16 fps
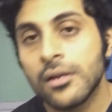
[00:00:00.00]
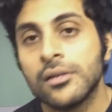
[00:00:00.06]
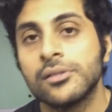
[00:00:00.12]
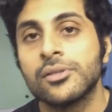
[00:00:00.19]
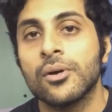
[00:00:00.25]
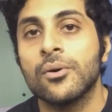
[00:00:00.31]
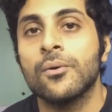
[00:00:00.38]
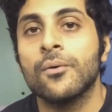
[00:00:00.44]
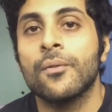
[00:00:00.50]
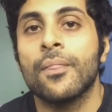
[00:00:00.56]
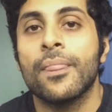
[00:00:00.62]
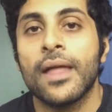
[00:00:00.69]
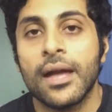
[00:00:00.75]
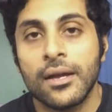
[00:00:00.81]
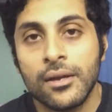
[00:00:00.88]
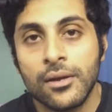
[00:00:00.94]
So
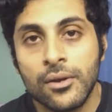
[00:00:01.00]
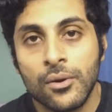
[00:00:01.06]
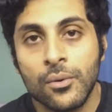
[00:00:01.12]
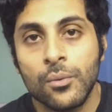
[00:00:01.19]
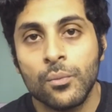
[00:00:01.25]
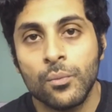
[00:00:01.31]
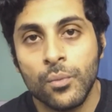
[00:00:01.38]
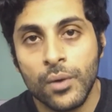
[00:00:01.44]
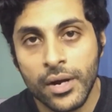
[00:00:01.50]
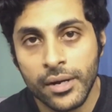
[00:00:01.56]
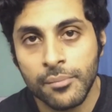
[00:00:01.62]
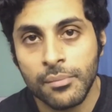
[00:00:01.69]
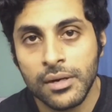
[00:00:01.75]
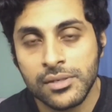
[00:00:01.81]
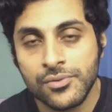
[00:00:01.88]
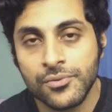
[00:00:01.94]
thank you very
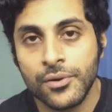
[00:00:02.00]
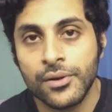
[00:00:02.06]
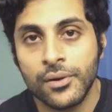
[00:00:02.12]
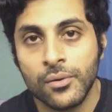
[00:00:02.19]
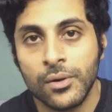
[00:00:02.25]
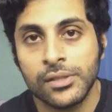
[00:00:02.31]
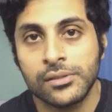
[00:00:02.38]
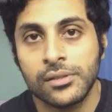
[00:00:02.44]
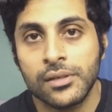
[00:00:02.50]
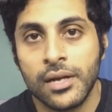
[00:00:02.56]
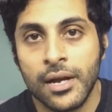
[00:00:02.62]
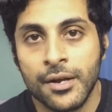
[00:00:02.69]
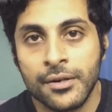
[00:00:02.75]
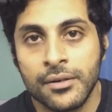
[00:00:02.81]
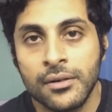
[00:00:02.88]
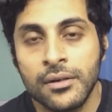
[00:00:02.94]
much for your question,
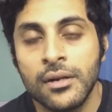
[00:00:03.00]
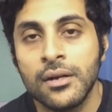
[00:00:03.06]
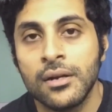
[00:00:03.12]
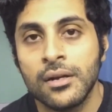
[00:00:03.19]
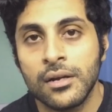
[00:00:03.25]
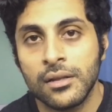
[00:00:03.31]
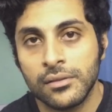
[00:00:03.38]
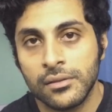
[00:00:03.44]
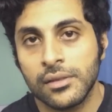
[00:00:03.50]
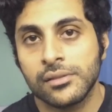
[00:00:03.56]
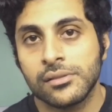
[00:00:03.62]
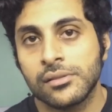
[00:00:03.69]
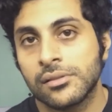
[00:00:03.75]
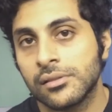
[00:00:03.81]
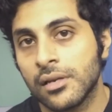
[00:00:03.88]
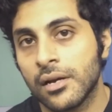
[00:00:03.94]
Aaron.
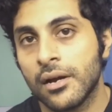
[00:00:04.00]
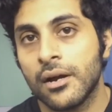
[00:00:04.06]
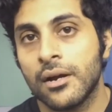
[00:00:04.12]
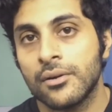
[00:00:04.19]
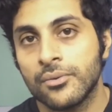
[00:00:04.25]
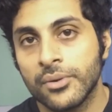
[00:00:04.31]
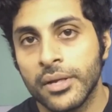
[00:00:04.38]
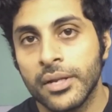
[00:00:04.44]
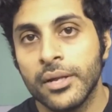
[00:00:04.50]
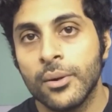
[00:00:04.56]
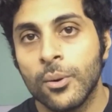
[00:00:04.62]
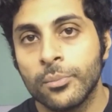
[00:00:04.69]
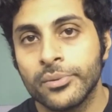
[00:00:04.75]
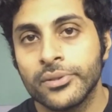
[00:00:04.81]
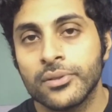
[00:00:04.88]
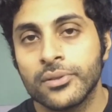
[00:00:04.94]
This really
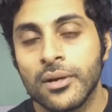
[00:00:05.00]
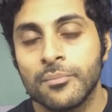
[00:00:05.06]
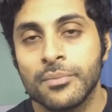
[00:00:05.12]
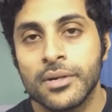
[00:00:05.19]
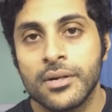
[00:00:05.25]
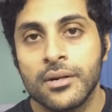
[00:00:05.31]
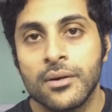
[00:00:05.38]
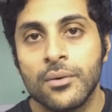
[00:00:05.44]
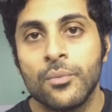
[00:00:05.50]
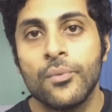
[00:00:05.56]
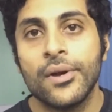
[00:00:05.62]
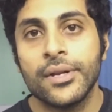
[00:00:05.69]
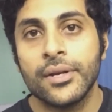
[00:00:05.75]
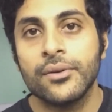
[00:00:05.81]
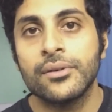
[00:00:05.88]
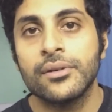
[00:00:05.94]
opens up a
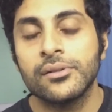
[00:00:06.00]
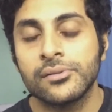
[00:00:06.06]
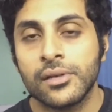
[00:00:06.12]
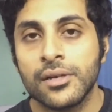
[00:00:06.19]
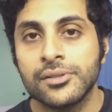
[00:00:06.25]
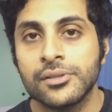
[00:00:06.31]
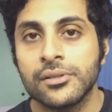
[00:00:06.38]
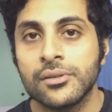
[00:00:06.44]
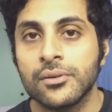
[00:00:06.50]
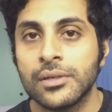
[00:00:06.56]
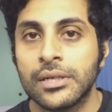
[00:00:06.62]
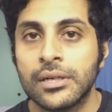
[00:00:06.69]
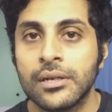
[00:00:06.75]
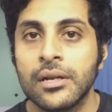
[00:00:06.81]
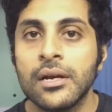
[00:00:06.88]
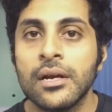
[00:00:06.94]
very good discussion
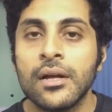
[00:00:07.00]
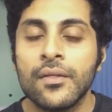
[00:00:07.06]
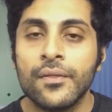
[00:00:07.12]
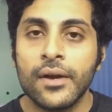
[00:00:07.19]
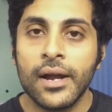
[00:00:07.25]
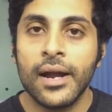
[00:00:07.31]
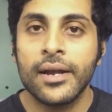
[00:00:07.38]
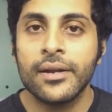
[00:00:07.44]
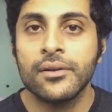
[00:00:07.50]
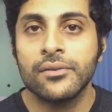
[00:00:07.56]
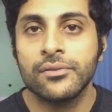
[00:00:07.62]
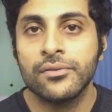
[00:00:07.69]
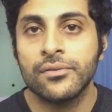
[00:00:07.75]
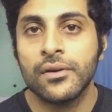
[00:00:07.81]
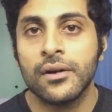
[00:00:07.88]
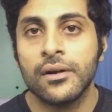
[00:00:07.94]
on the kind
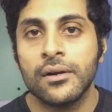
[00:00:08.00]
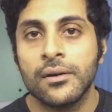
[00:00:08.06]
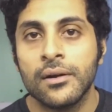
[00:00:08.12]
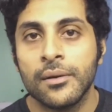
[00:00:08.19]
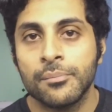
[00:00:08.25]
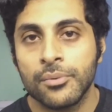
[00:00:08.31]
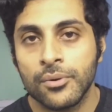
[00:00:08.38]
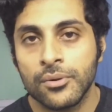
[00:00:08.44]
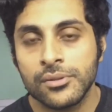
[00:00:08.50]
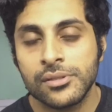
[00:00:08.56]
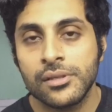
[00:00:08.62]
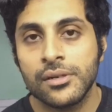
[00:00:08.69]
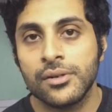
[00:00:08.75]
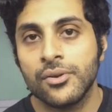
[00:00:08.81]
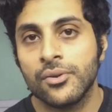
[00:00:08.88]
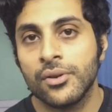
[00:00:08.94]
of approach
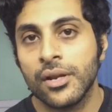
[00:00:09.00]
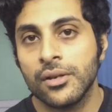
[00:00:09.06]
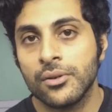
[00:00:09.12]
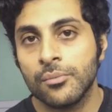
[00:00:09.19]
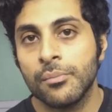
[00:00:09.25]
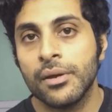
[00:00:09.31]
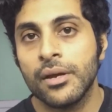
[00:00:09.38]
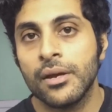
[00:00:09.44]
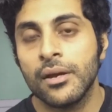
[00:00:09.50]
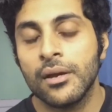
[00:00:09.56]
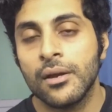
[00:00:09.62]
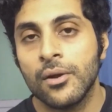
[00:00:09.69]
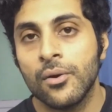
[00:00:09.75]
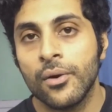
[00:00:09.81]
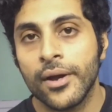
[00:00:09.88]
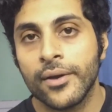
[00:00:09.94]
that you need to
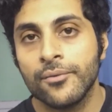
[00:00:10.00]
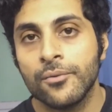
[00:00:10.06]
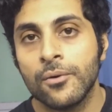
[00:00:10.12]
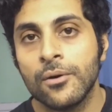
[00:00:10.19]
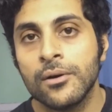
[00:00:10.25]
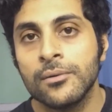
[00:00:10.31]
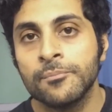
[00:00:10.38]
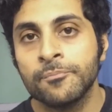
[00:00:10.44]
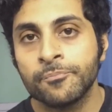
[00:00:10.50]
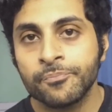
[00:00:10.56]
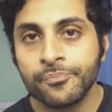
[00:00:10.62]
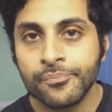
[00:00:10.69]
be going for